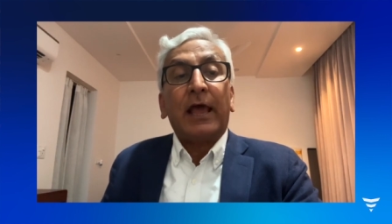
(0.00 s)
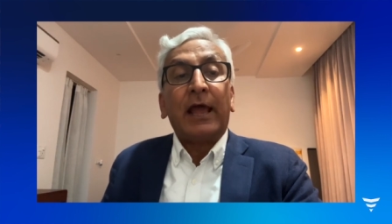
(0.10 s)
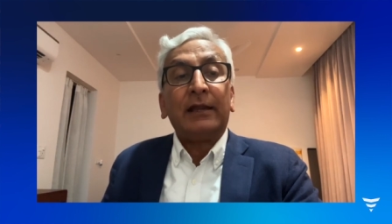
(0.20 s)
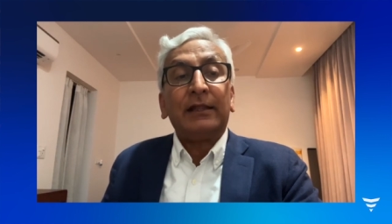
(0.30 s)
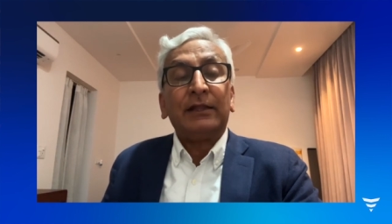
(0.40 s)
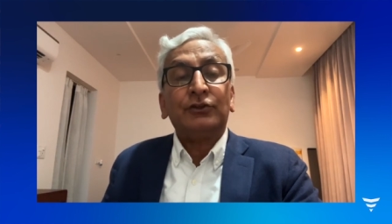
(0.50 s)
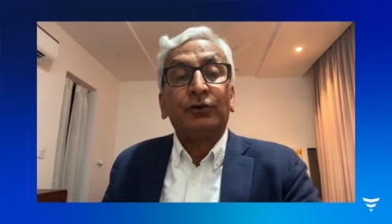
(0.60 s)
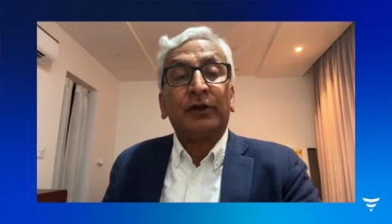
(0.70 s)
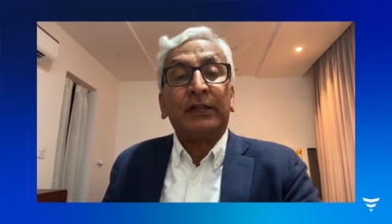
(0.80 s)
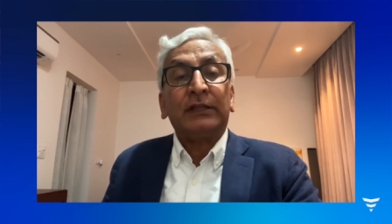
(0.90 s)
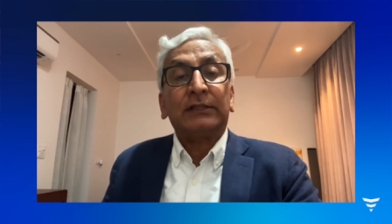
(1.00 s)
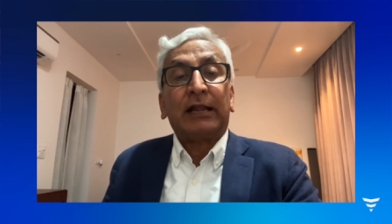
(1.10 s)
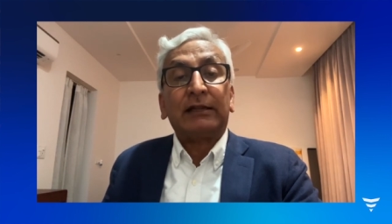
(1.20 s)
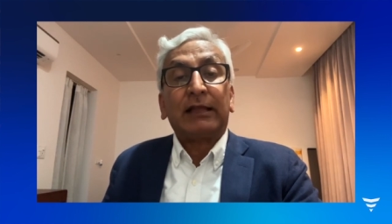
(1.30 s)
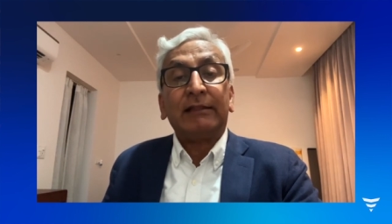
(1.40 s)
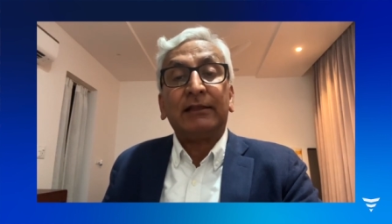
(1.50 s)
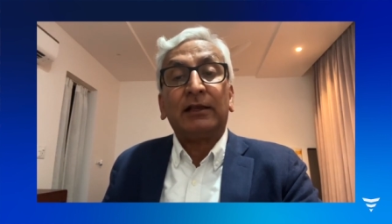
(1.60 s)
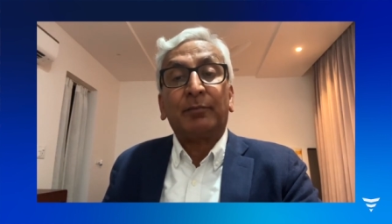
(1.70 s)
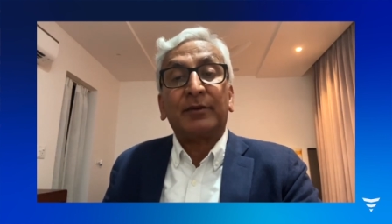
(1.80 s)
and ensuring that ethical